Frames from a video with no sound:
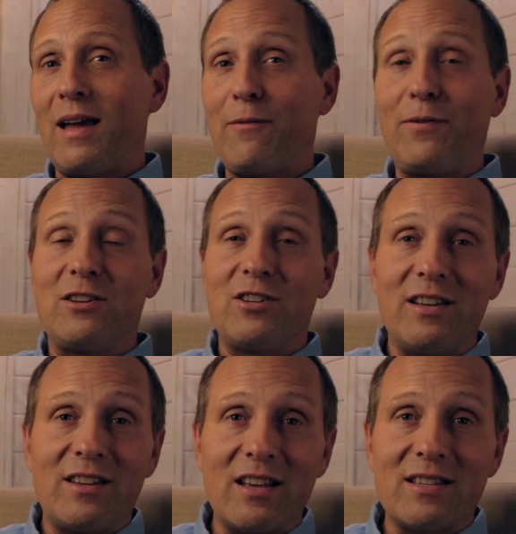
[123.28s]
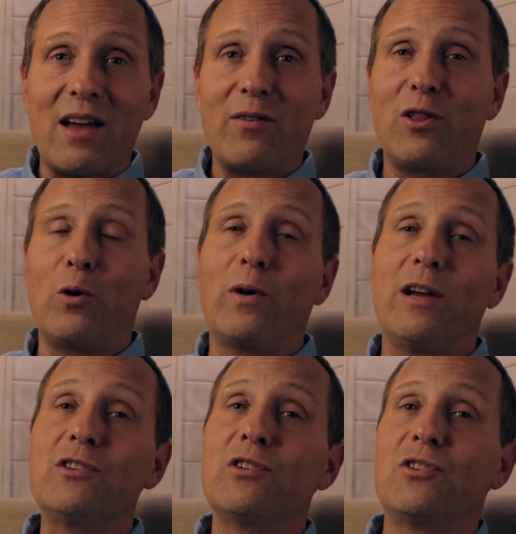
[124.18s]
FHA does have a lower
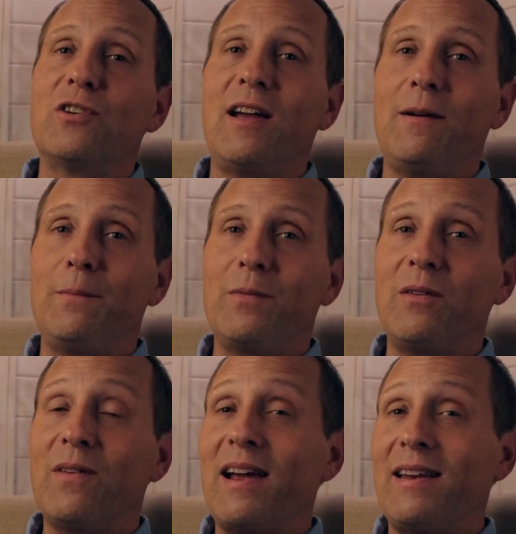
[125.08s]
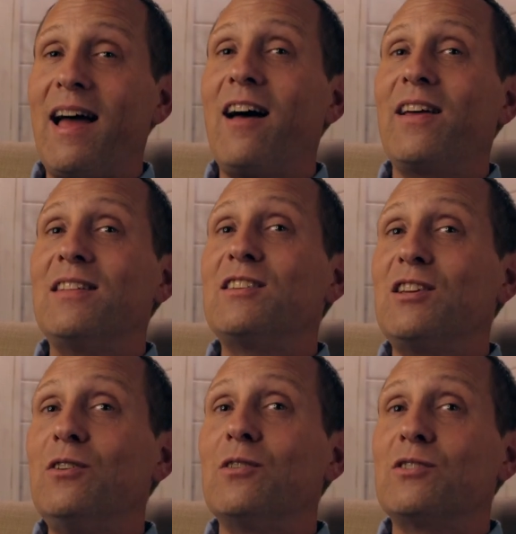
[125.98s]
interest rate. And right now, that's
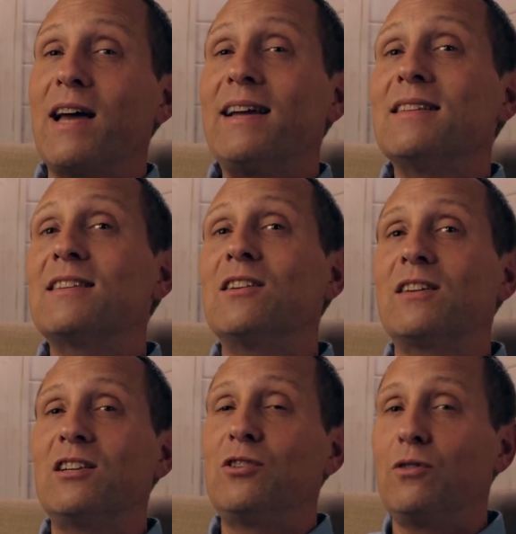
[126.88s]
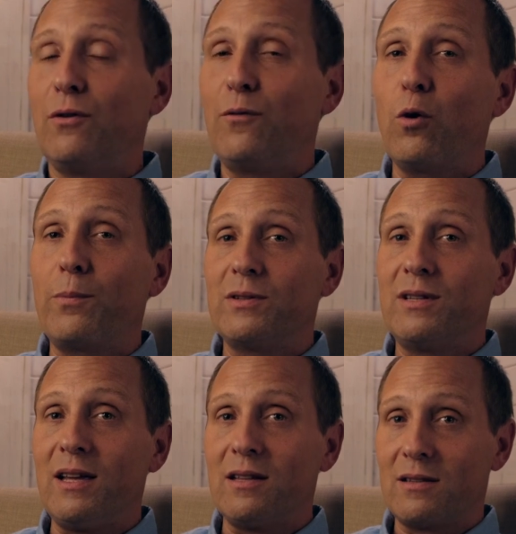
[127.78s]
huge. I can still get you in the
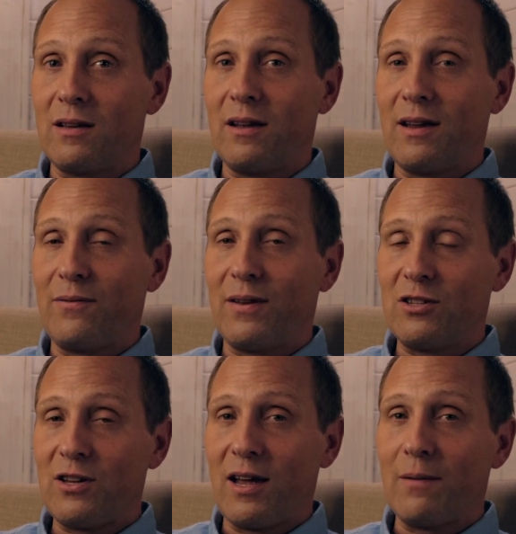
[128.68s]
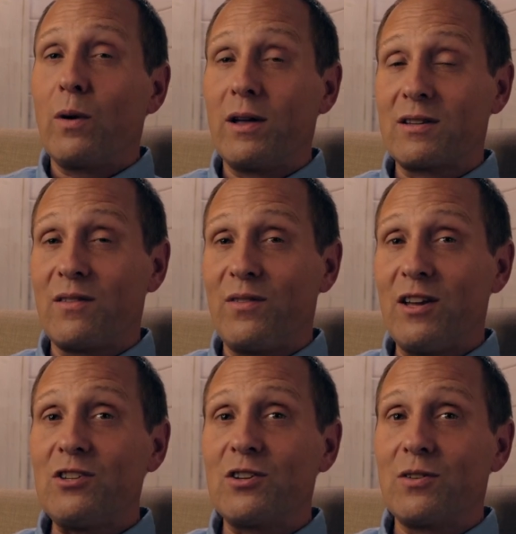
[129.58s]
4% on FHA, whereas
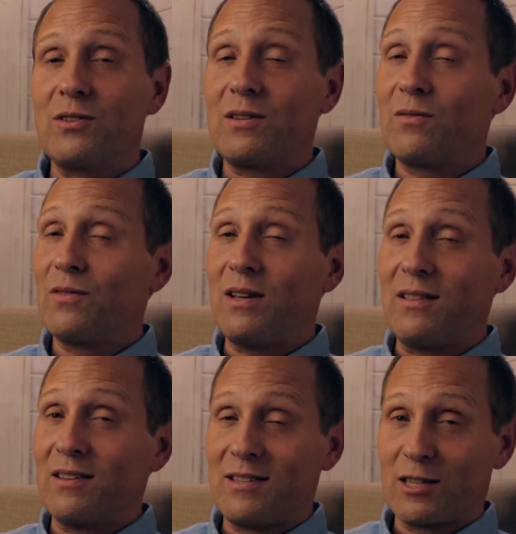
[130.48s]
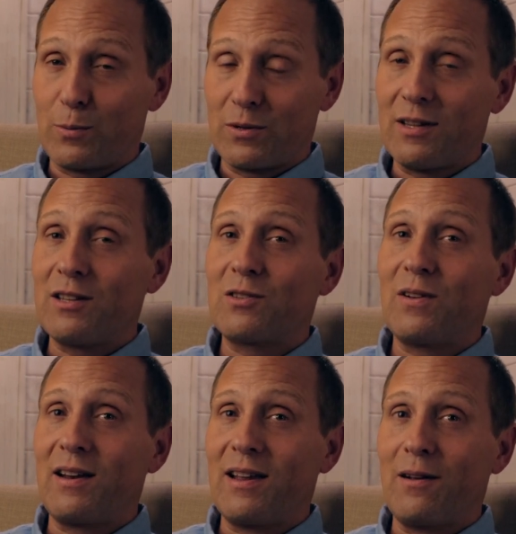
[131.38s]
conventional is in the 6%
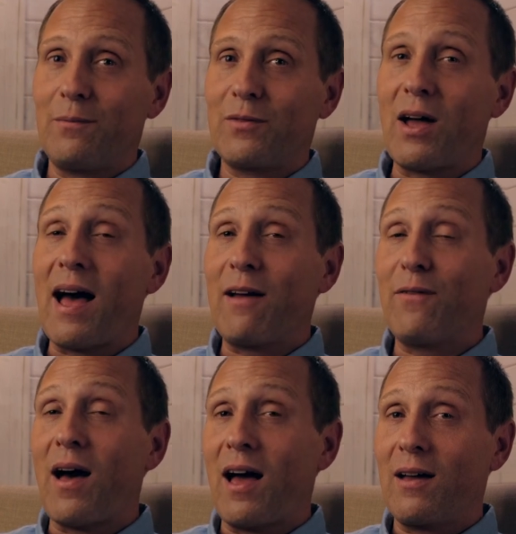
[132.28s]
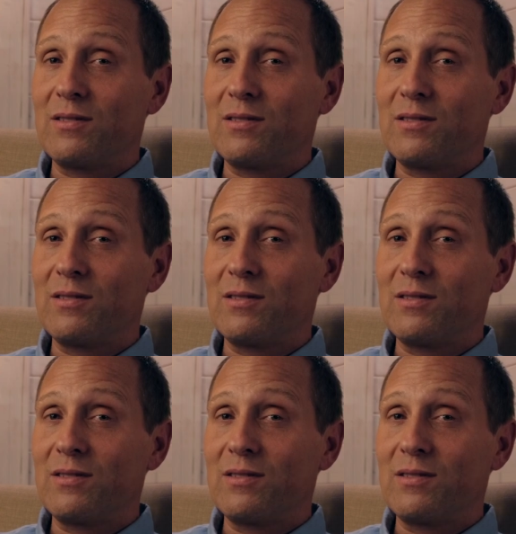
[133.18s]
right now, high 5s,